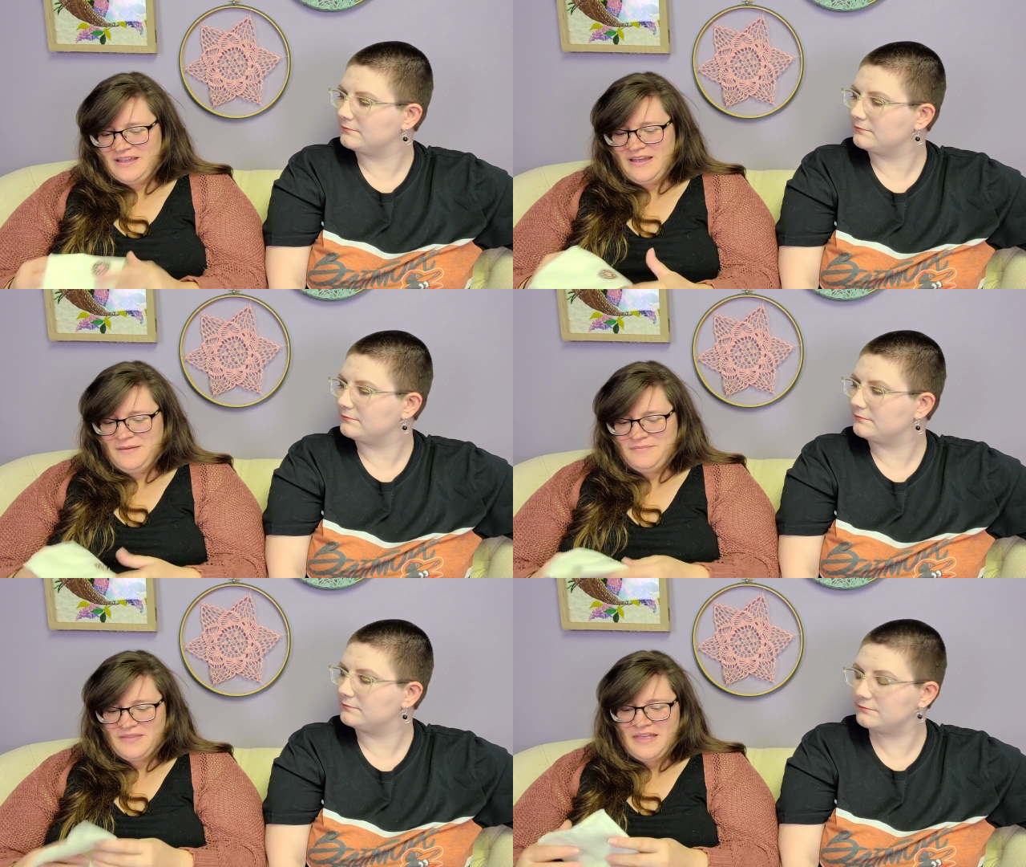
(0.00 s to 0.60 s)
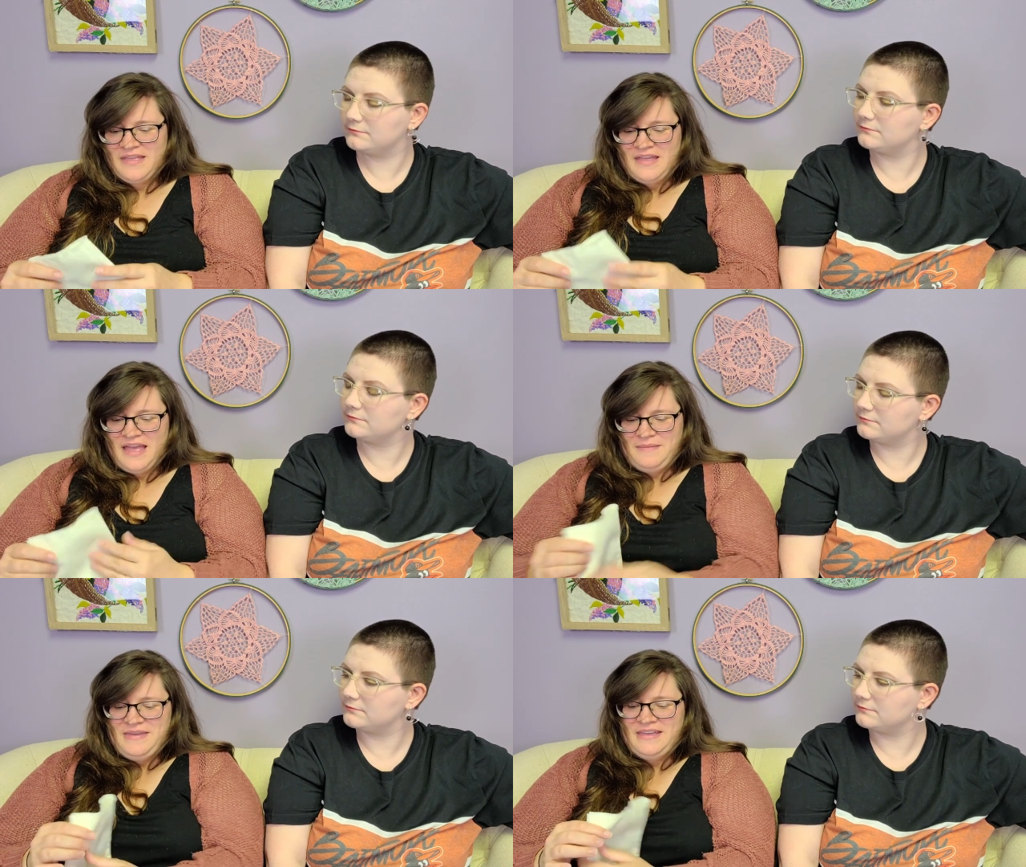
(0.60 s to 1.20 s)
Speaker 1: Um,
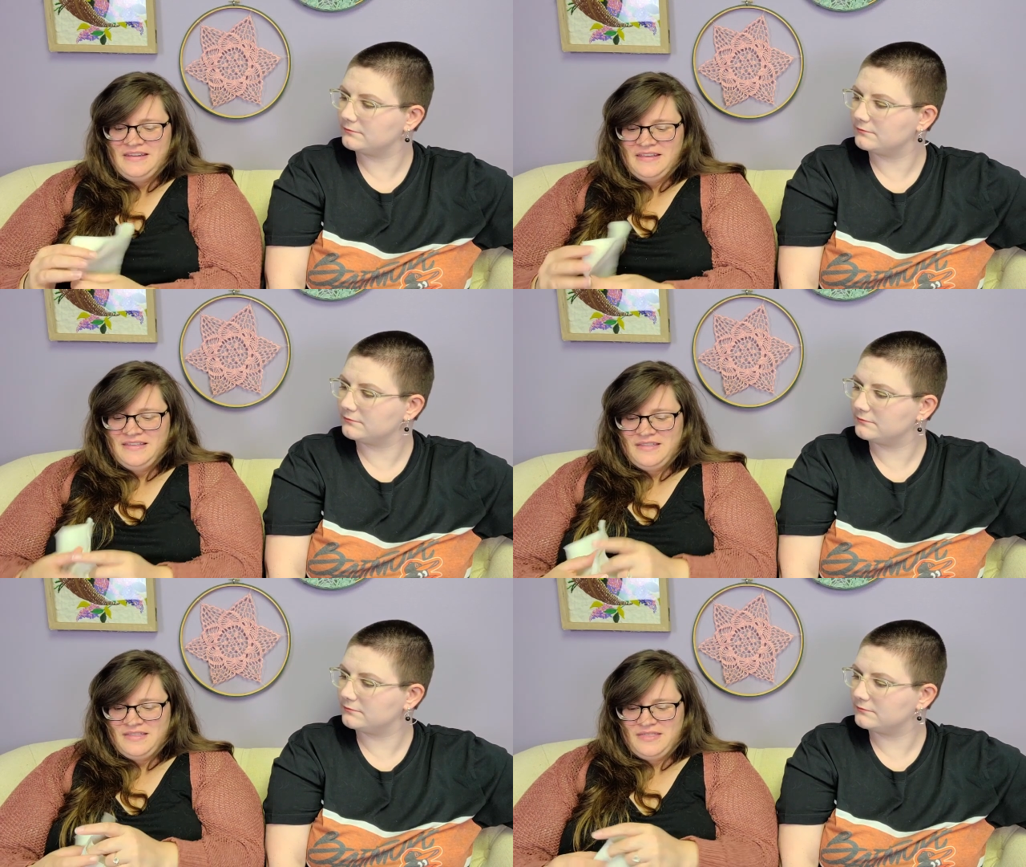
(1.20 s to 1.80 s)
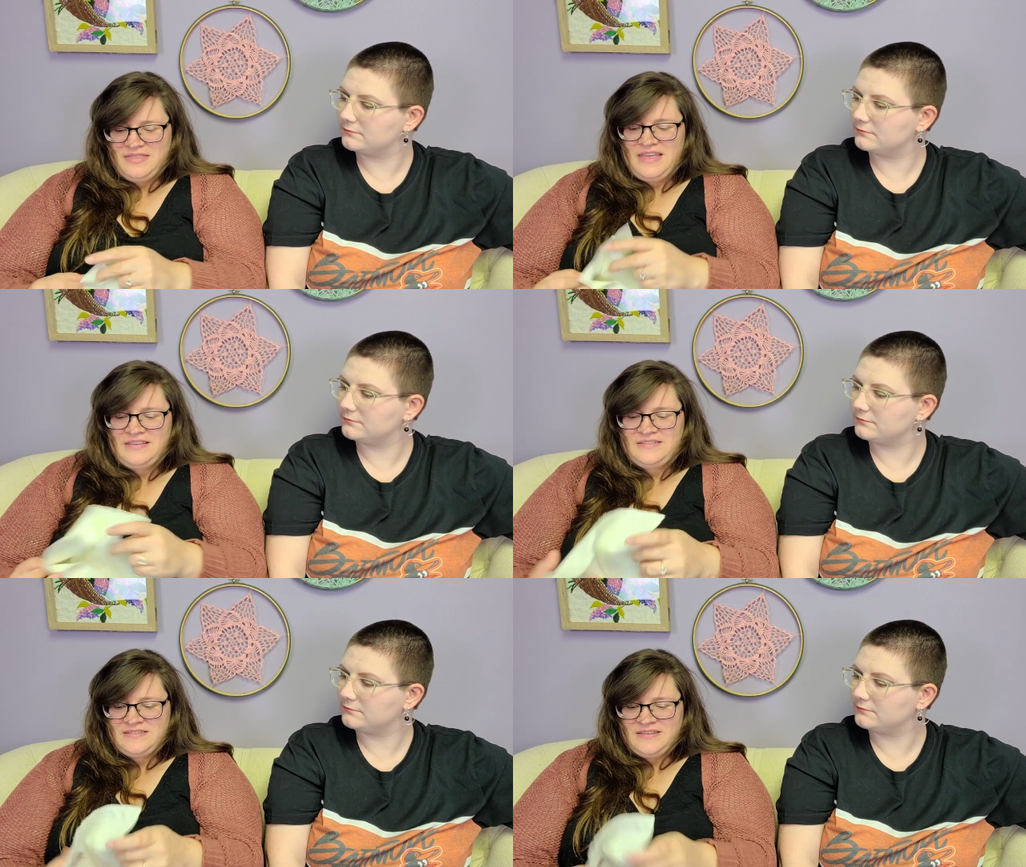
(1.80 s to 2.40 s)
I mean,
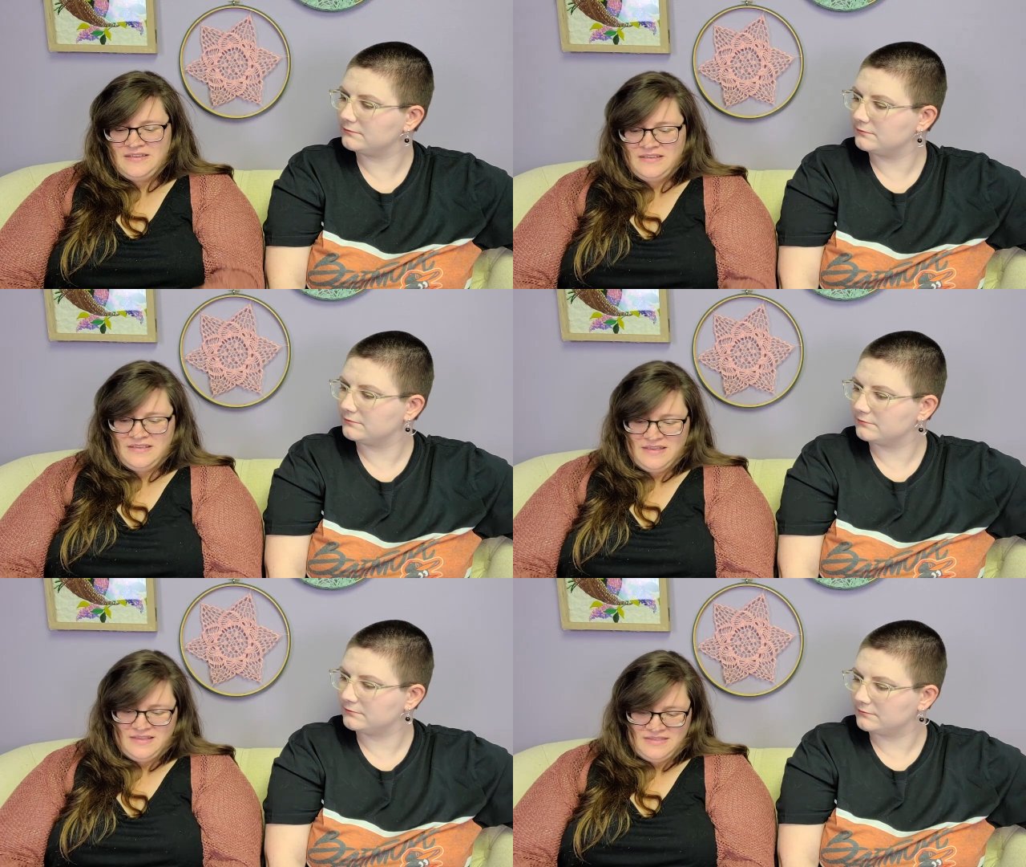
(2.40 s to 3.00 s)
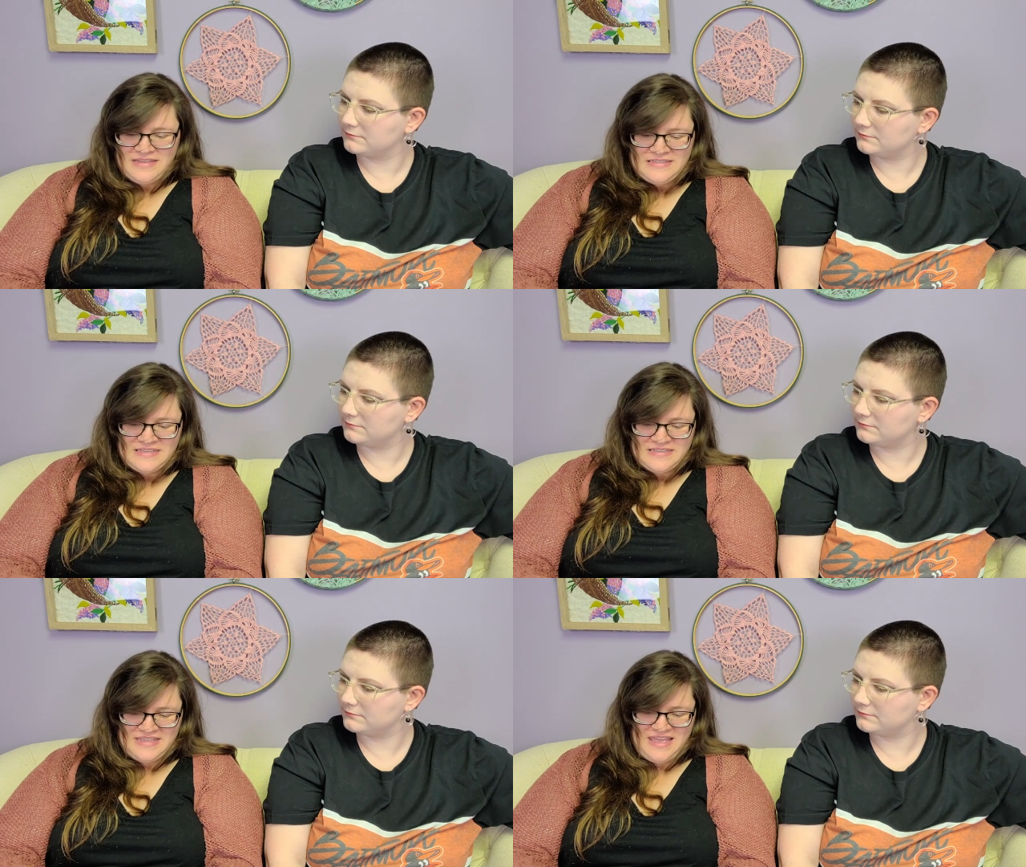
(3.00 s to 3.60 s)
this this
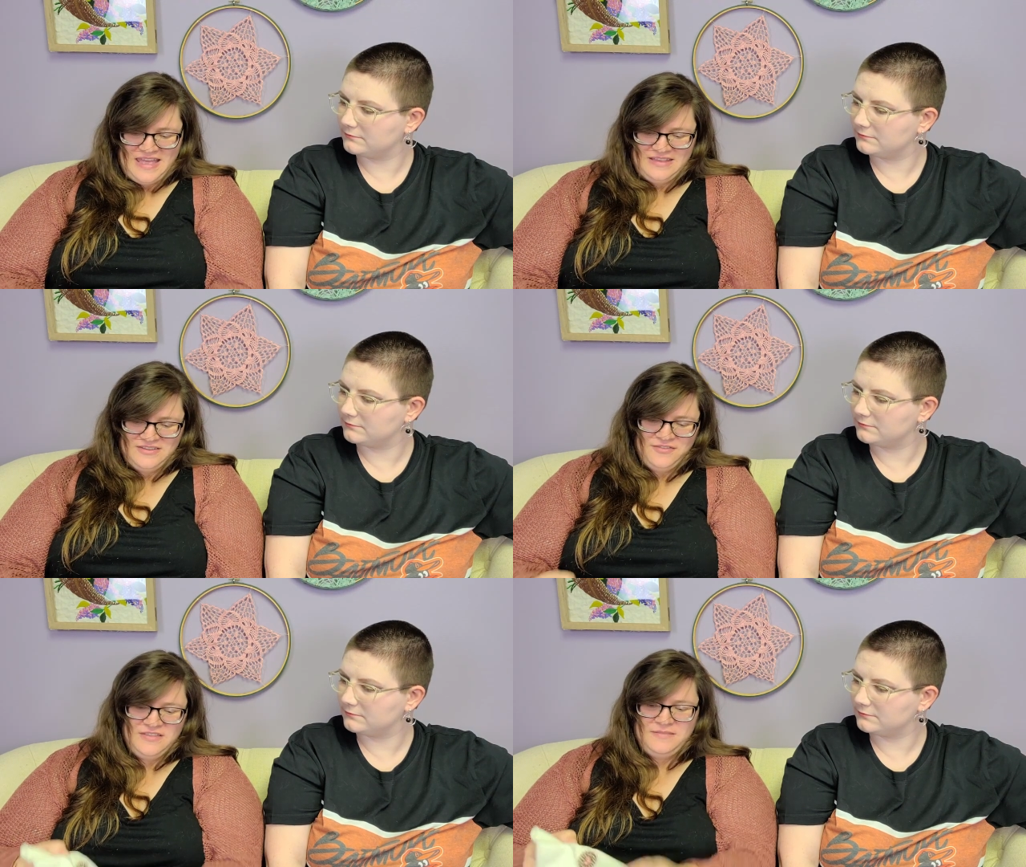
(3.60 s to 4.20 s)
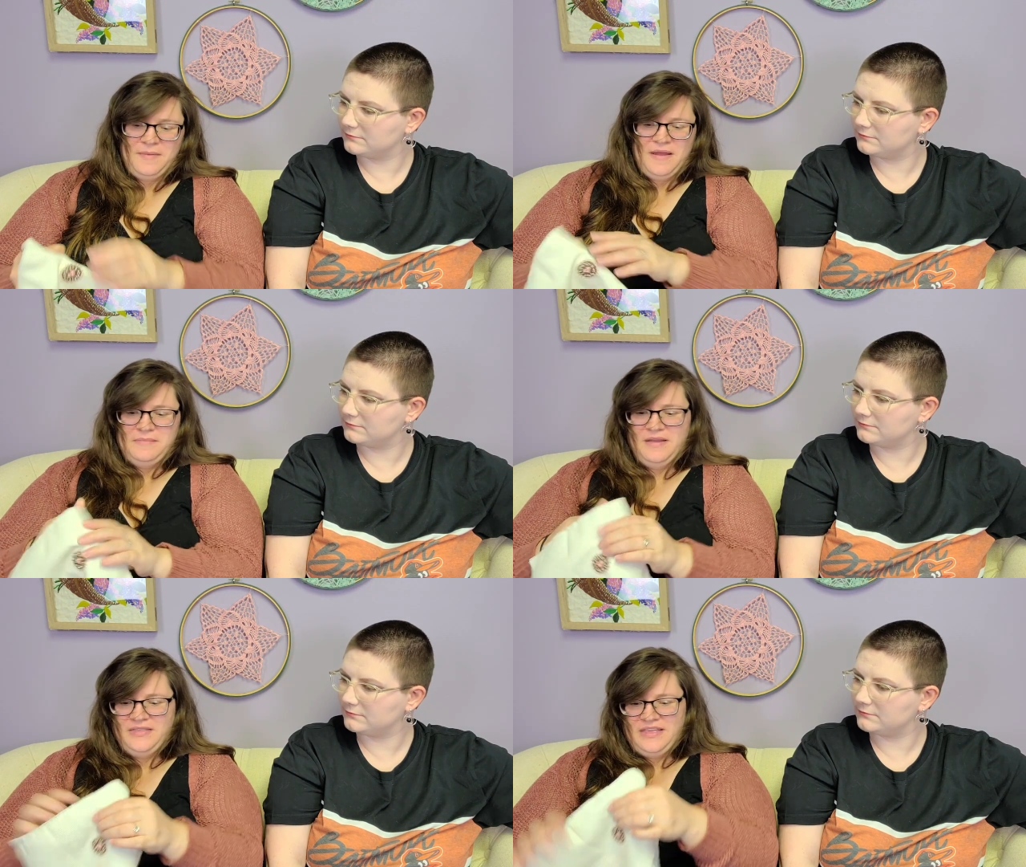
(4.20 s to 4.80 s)
is the edge for this
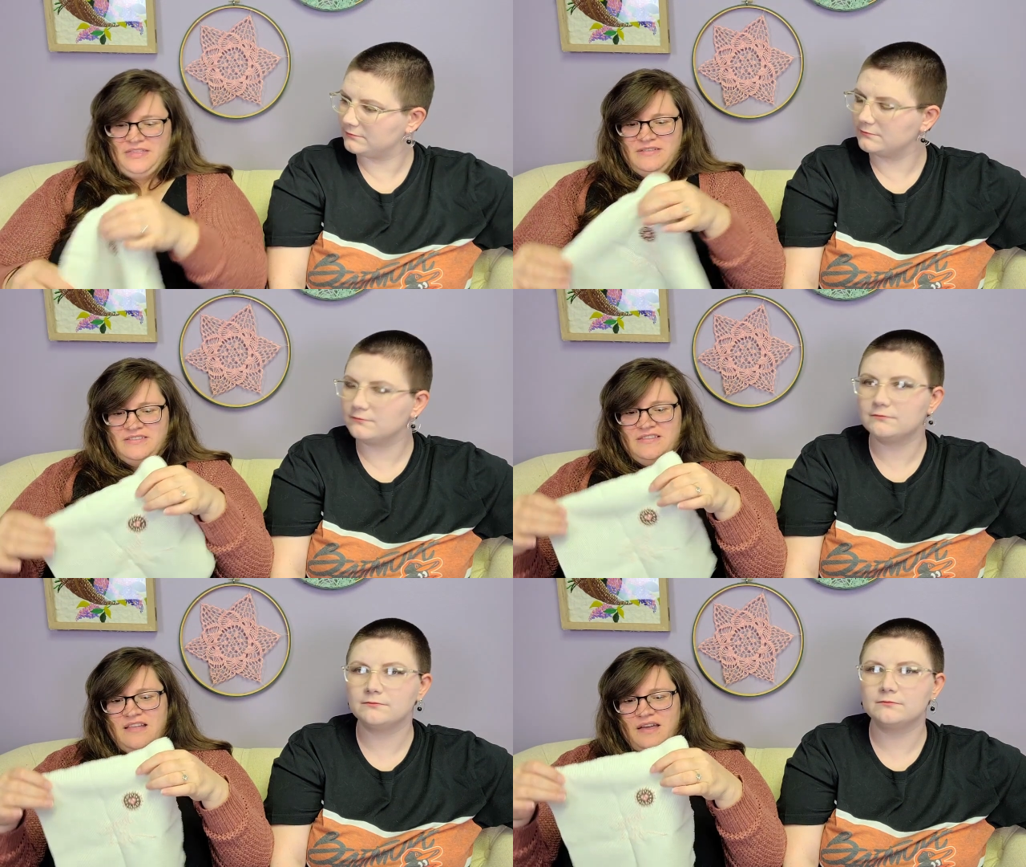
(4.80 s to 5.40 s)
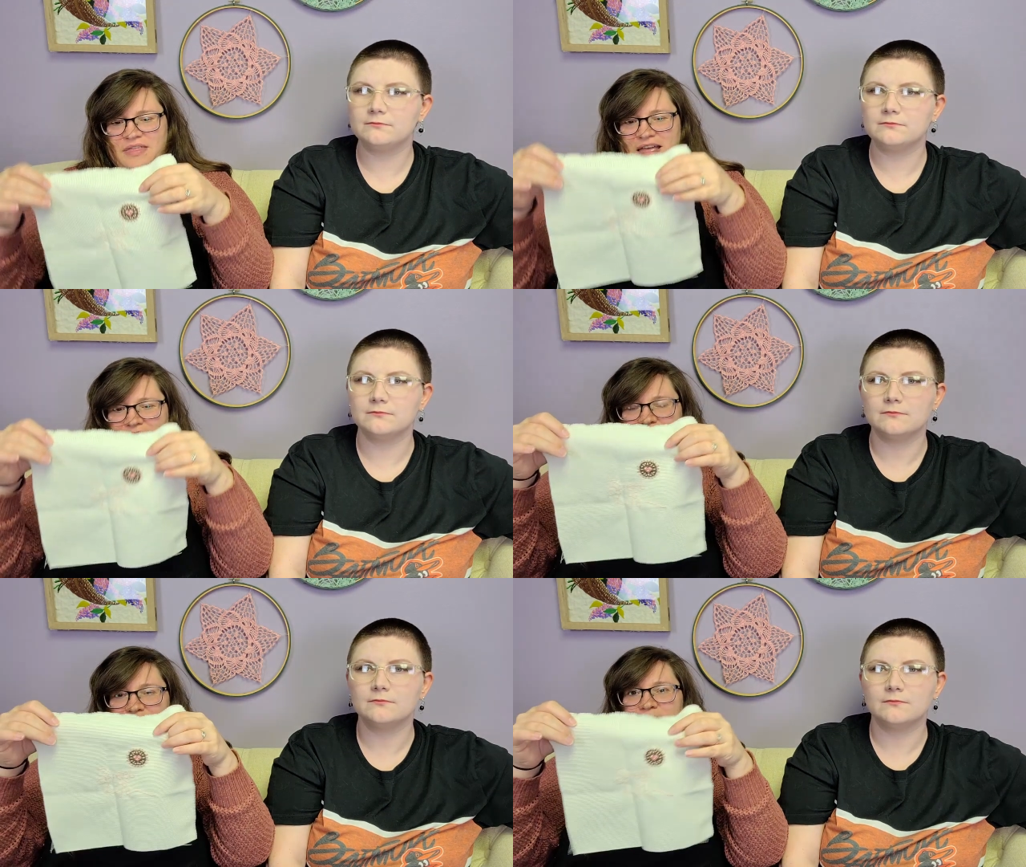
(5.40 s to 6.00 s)
bonbon. Like there's nothing
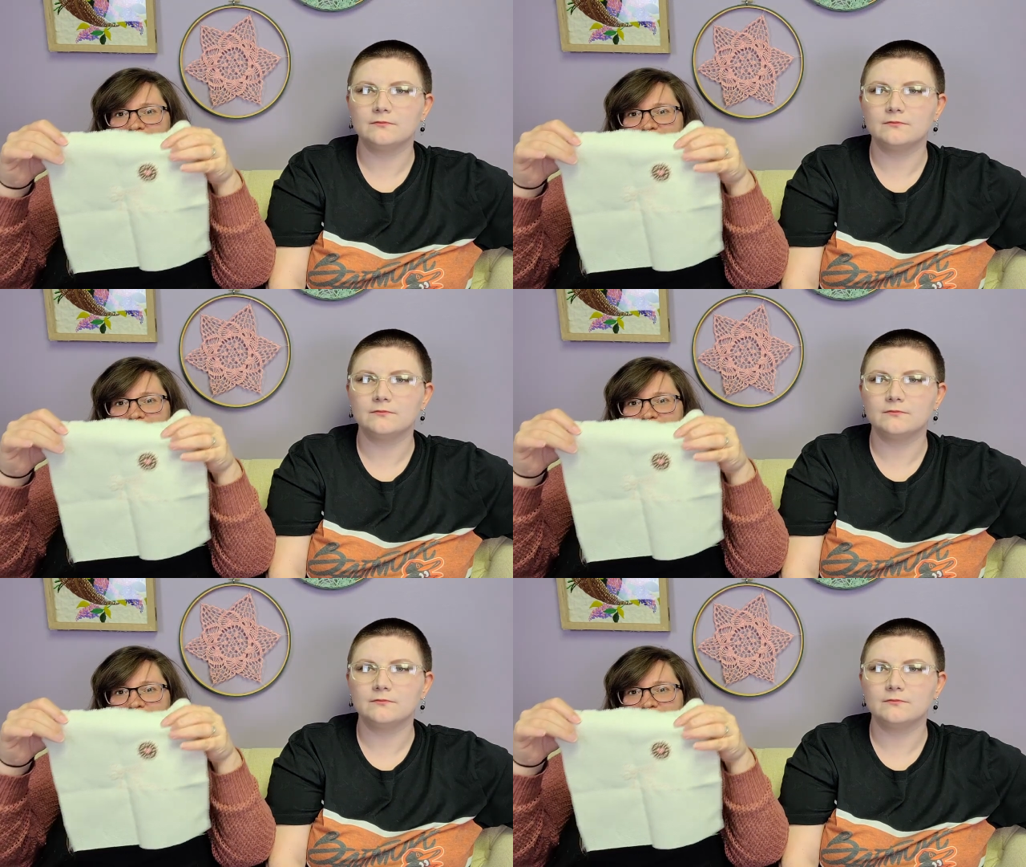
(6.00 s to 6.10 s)
out from